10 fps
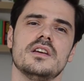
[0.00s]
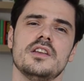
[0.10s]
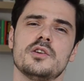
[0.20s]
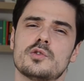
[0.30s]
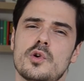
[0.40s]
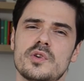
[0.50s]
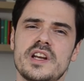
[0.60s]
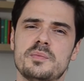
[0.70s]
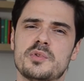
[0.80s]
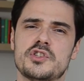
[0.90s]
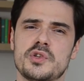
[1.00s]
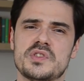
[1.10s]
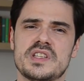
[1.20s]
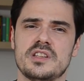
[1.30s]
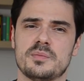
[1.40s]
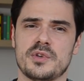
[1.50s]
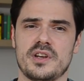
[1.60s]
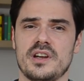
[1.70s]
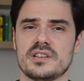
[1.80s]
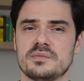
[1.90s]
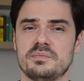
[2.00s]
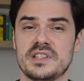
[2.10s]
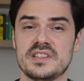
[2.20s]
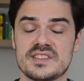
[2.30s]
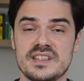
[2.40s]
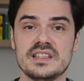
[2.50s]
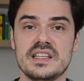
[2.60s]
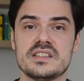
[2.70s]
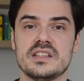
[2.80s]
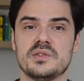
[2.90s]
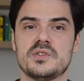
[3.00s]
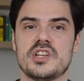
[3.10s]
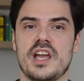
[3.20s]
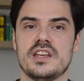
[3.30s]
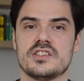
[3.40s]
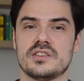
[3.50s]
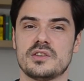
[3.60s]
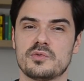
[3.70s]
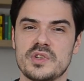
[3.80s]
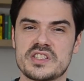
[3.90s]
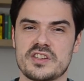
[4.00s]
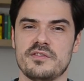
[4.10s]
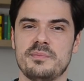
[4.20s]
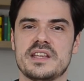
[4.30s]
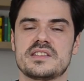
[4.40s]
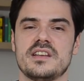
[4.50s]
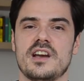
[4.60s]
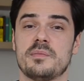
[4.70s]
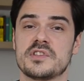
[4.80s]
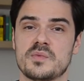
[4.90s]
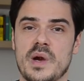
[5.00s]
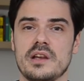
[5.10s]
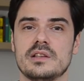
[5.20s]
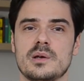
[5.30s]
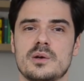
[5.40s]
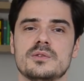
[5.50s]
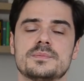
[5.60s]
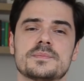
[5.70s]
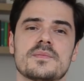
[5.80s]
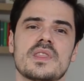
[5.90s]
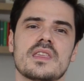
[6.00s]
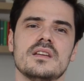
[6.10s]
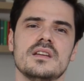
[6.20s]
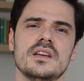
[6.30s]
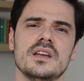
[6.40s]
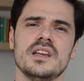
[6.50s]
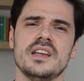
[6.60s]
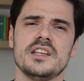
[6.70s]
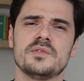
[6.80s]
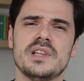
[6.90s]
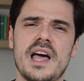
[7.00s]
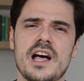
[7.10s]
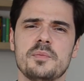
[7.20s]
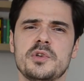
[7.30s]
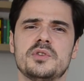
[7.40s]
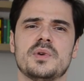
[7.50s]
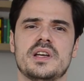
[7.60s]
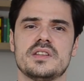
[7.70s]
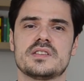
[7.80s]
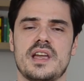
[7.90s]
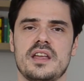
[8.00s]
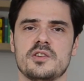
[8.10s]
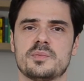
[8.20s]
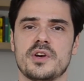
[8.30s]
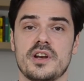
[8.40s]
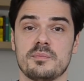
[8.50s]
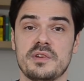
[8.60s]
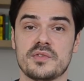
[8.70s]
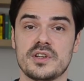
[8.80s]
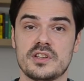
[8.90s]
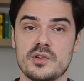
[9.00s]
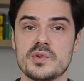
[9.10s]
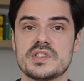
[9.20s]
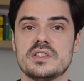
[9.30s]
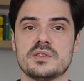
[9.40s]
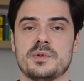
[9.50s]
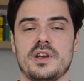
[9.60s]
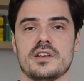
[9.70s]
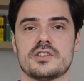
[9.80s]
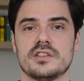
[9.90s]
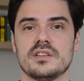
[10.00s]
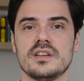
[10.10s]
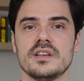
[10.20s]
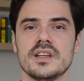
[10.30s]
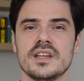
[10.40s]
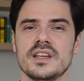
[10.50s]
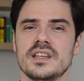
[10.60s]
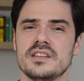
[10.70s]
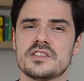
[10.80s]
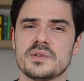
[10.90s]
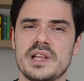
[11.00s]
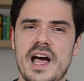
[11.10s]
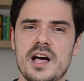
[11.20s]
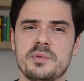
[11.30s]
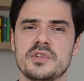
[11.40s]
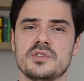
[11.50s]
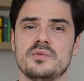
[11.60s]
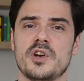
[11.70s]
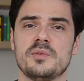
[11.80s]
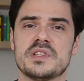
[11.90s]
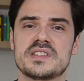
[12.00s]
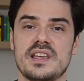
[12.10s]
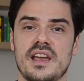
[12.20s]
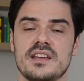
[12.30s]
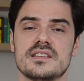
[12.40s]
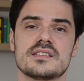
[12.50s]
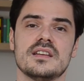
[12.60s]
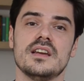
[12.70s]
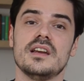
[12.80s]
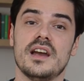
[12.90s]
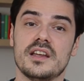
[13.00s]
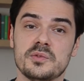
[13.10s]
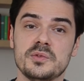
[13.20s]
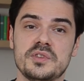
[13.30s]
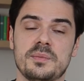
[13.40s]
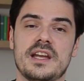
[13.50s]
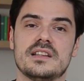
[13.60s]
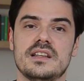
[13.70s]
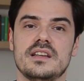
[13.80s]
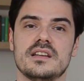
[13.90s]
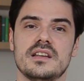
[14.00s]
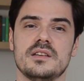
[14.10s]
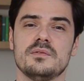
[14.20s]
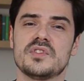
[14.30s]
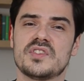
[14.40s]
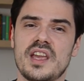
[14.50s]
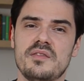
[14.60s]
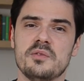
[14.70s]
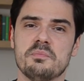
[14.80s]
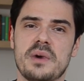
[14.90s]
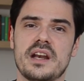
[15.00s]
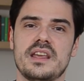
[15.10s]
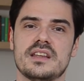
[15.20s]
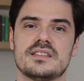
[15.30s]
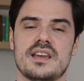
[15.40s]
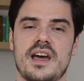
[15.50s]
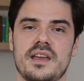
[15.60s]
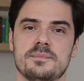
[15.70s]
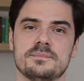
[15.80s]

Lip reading: You're already producing the product, but it's still easy to change and the risk of messing up is very low. It will help you to understand your product before it goes into production. This will help you to avoid mistakes, and ultimately, it will save you money and time.